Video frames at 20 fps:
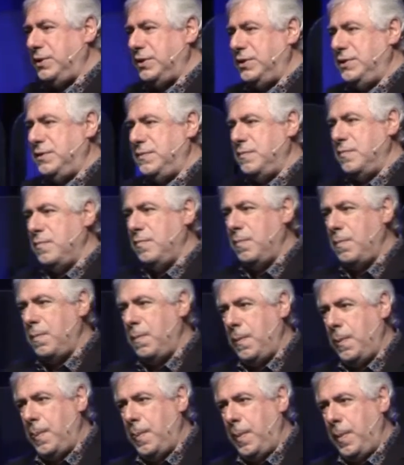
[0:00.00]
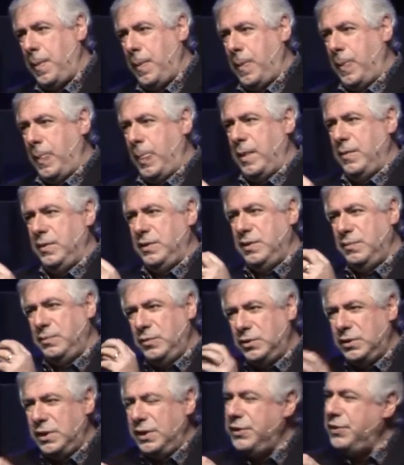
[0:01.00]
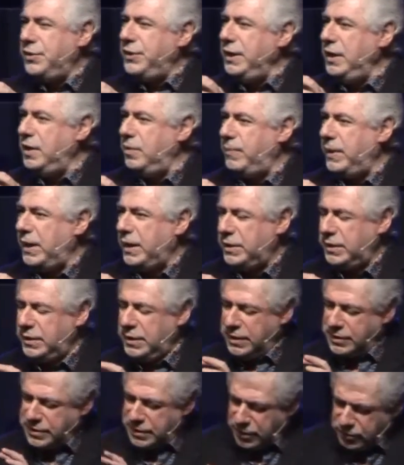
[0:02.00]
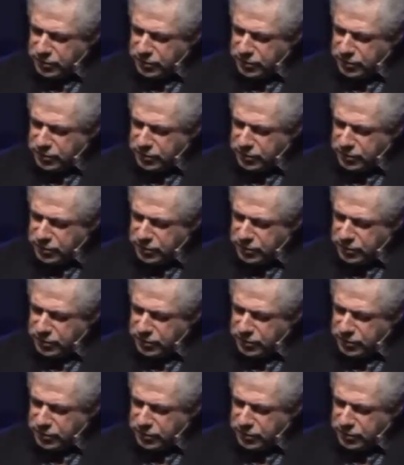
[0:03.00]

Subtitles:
it. But the more I think about it, and as I